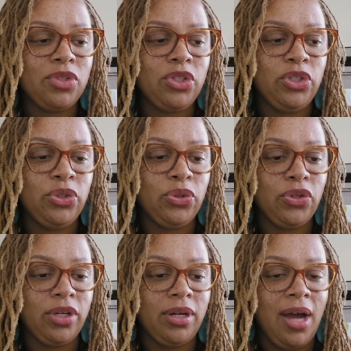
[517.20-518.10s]

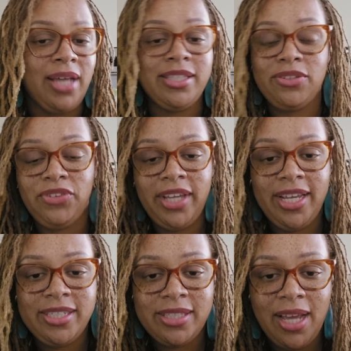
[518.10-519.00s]
your
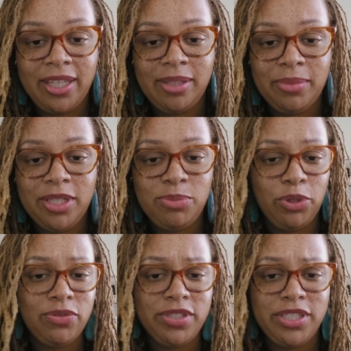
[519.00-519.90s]
identification documents,
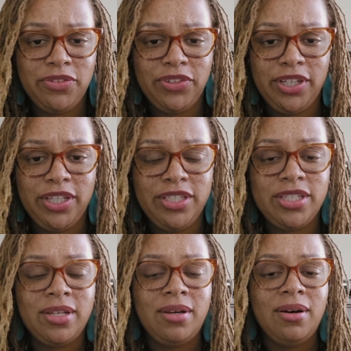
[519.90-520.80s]
birth
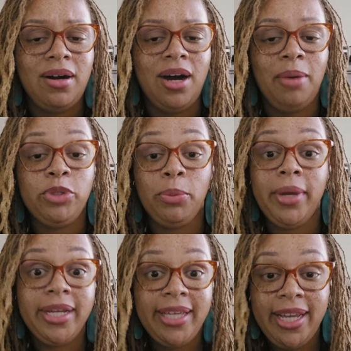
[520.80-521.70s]
certificates, your
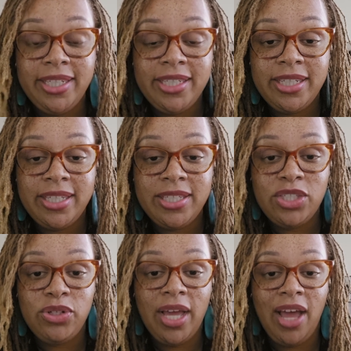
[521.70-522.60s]
medications.
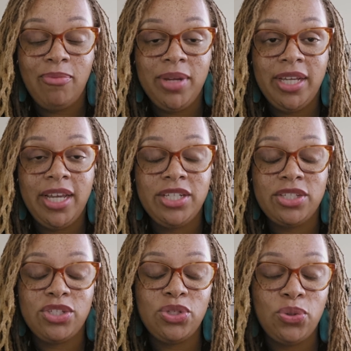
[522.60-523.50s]
Do you have
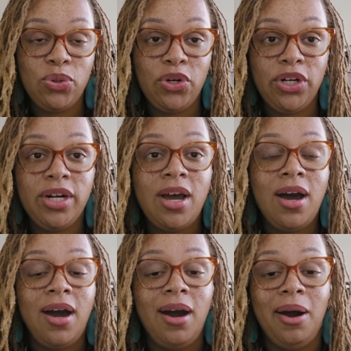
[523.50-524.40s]
medications stored?
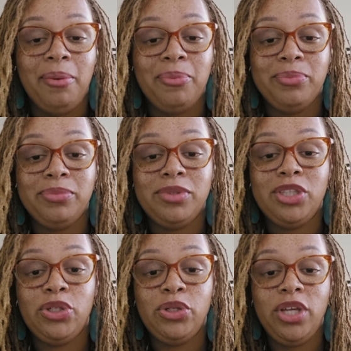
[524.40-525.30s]

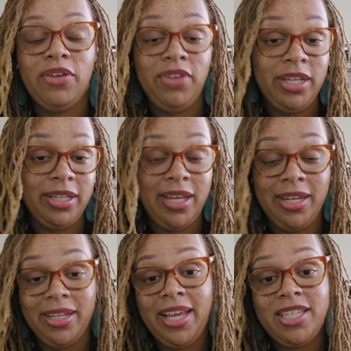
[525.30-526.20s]

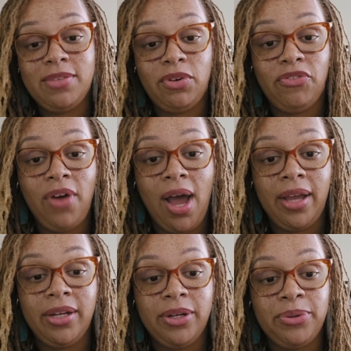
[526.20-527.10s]
In case of a
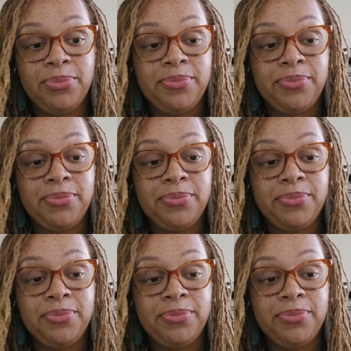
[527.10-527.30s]
fire,